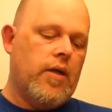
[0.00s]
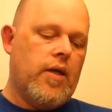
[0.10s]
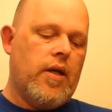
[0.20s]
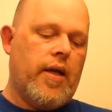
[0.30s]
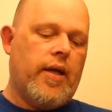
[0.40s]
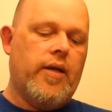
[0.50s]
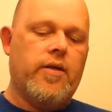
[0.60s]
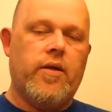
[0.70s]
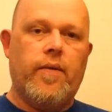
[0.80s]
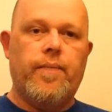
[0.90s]
didn't like it,
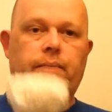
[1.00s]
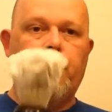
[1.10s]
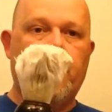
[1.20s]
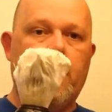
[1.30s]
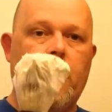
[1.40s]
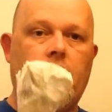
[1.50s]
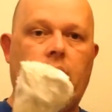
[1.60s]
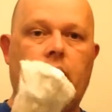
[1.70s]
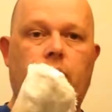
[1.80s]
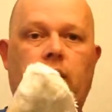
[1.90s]
so didn't
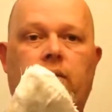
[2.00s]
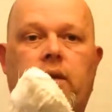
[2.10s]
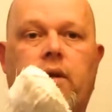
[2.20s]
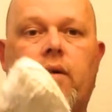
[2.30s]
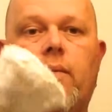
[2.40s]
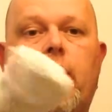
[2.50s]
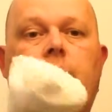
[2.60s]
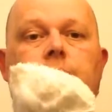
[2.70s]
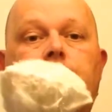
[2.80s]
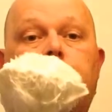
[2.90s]
like the way the video came
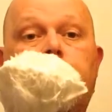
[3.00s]
out.